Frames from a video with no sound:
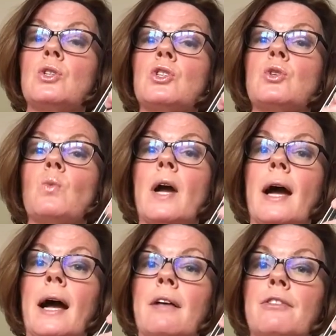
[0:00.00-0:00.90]
to where
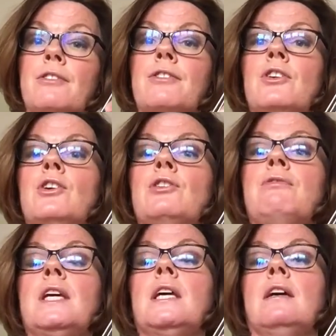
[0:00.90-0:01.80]
our third
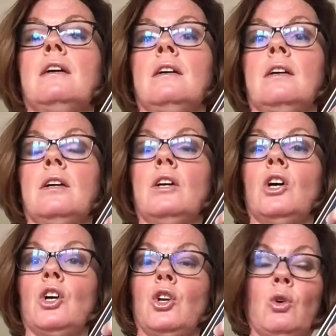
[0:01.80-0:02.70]
finger
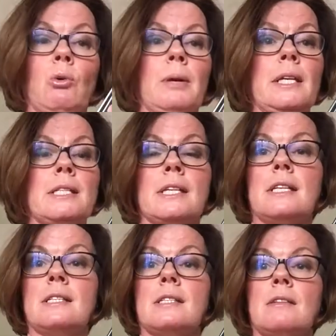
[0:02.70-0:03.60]
normally
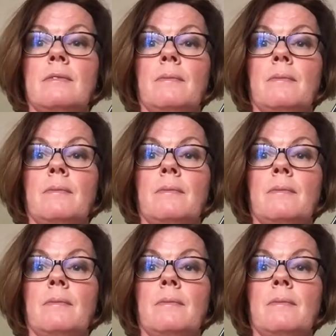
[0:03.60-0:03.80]
sits.